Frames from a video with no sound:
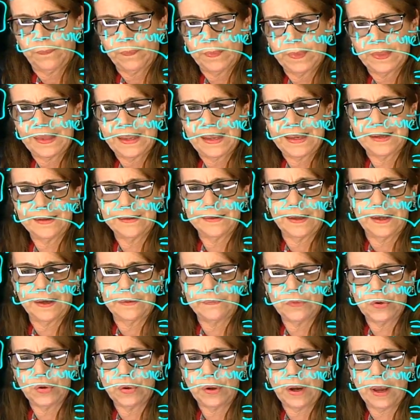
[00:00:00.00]
and then you
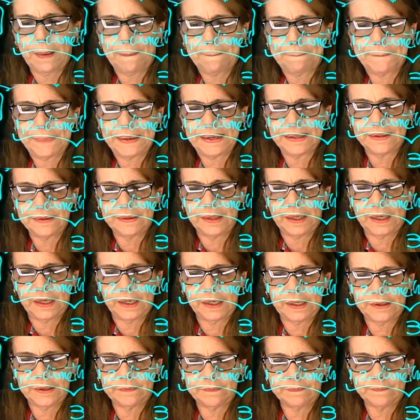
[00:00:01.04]
have
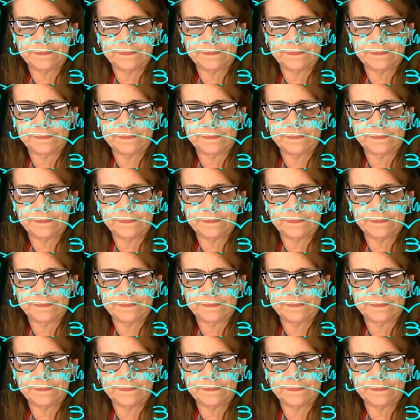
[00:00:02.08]
pentane.